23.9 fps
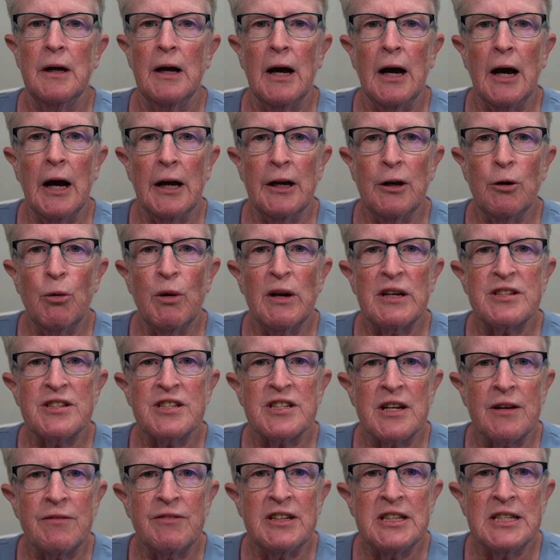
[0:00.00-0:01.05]
iOS
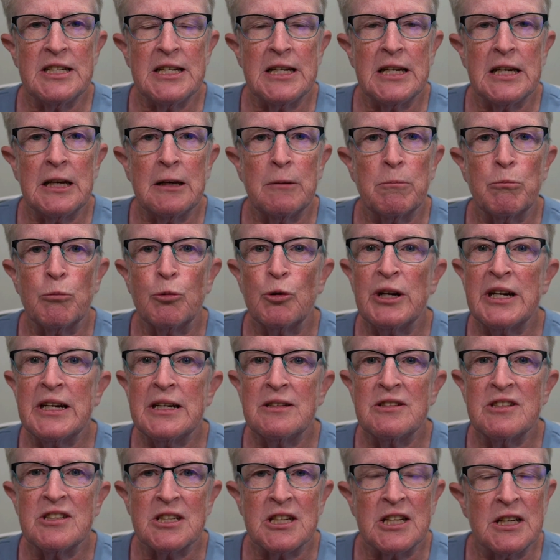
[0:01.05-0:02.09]
17
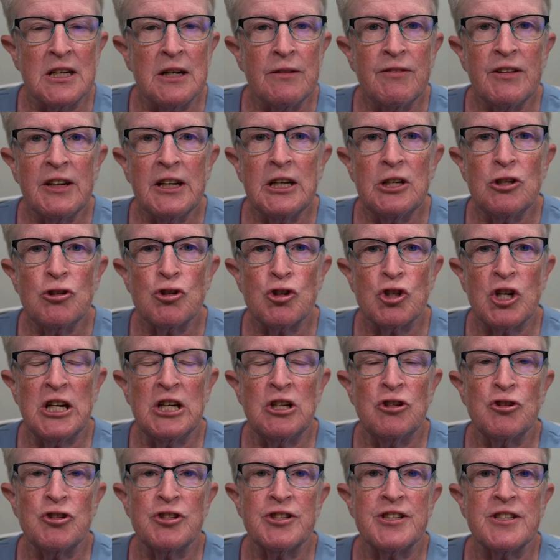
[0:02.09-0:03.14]
brings significant
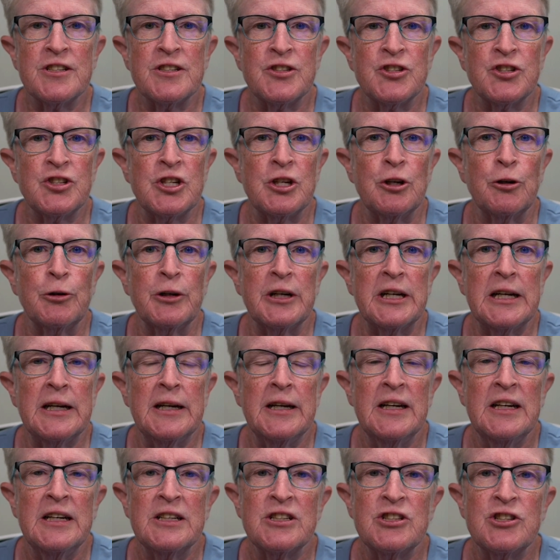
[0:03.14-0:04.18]
changes to Siri.
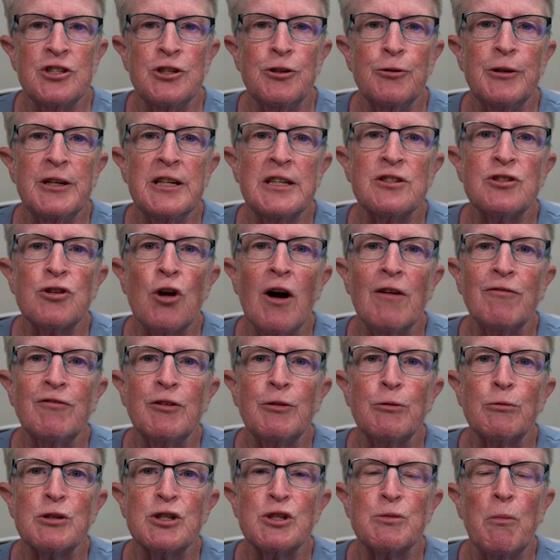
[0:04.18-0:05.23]
Siri has
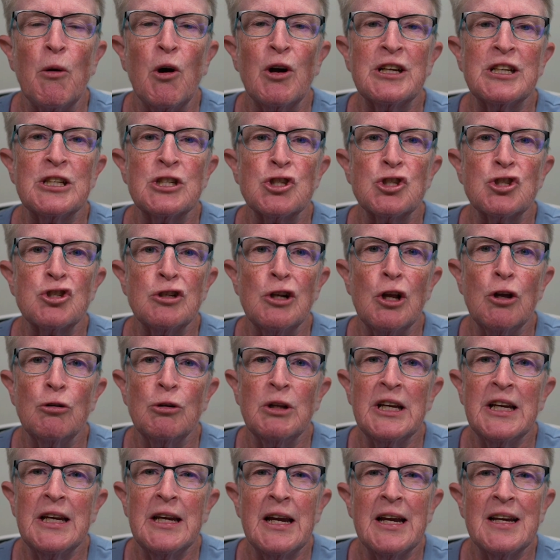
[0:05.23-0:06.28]
often responded
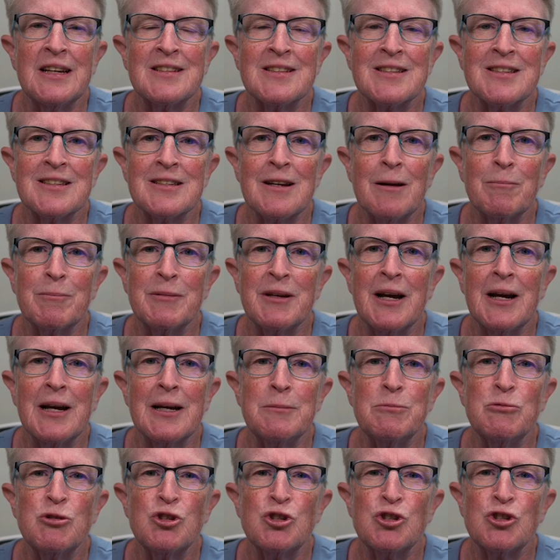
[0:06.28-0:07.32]
slowly and
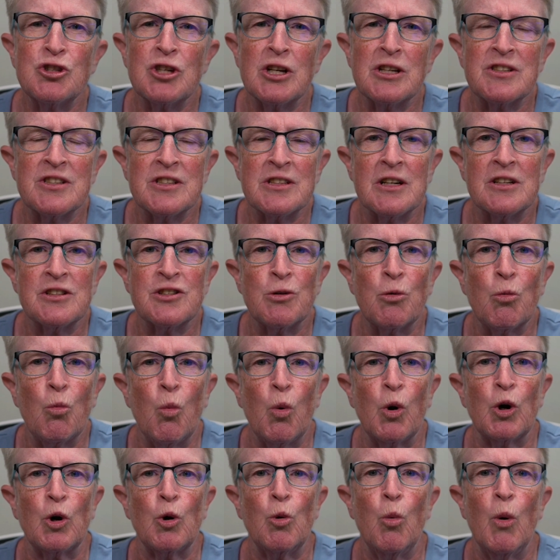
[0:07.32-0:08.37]
sometimes just doesn't
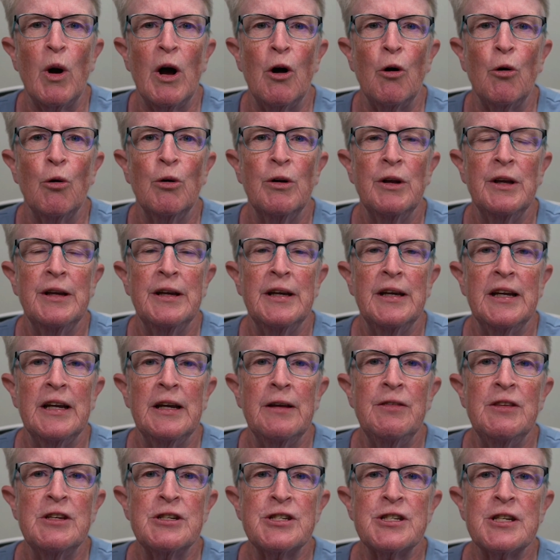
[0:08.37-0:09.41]
work well.
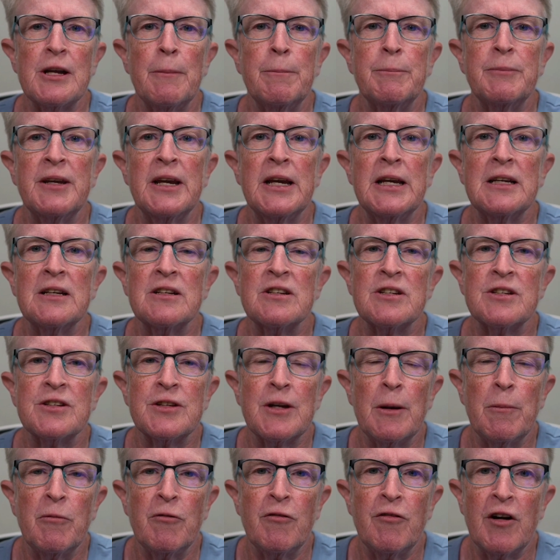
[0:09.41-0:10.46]
In this update,
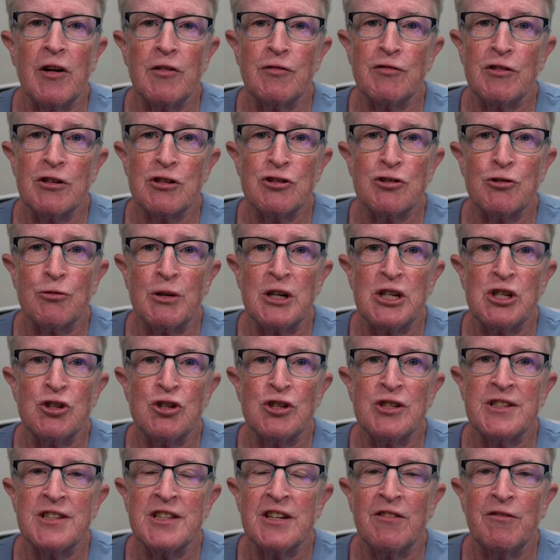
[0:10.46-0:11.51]
some of our
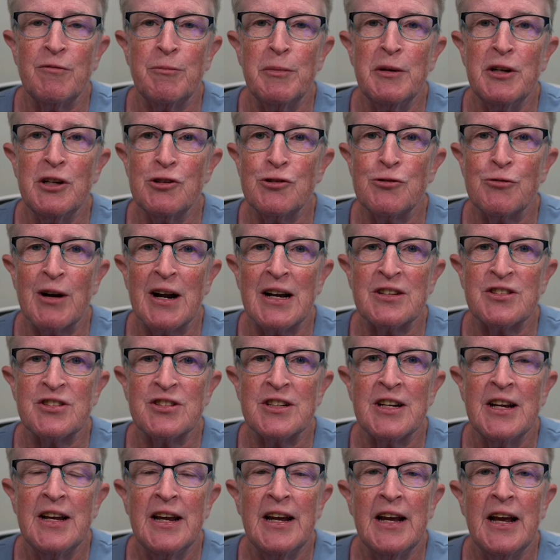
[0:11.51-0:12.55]
frustrations have been
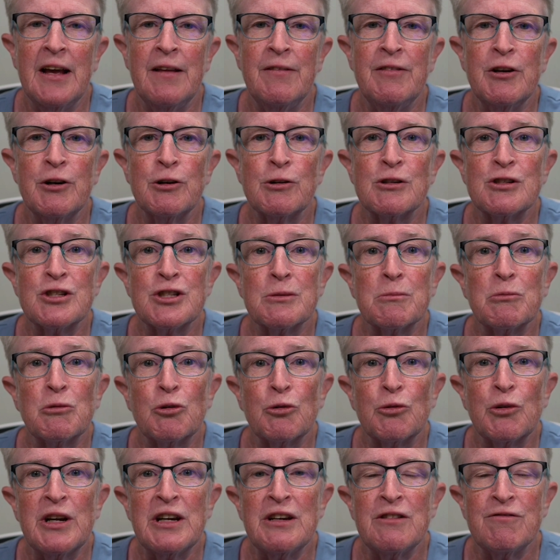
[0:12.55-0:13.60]
addressed, and there are some
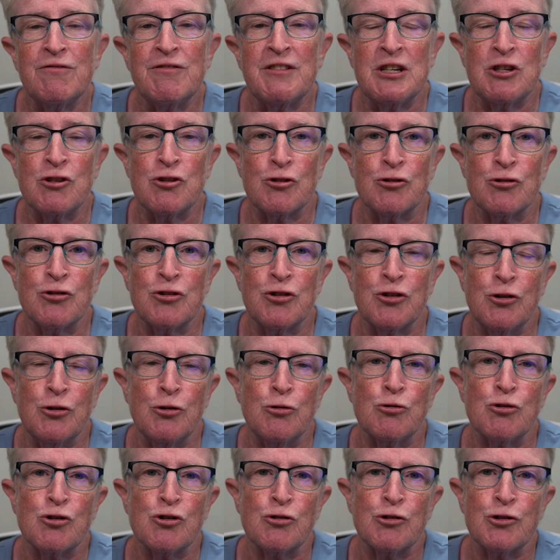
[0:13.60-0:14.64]
great features
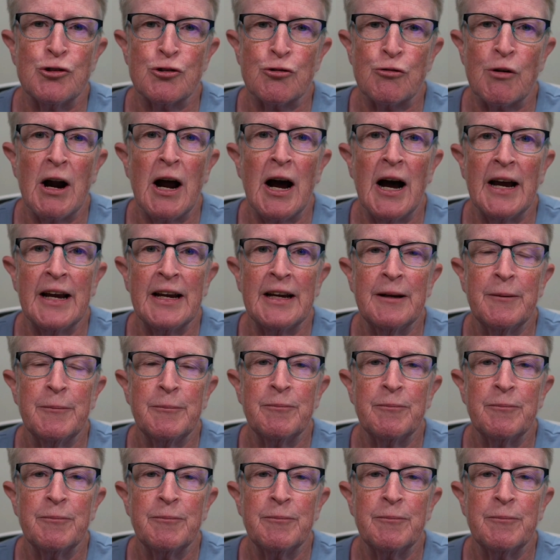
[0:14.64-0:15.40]
you should try.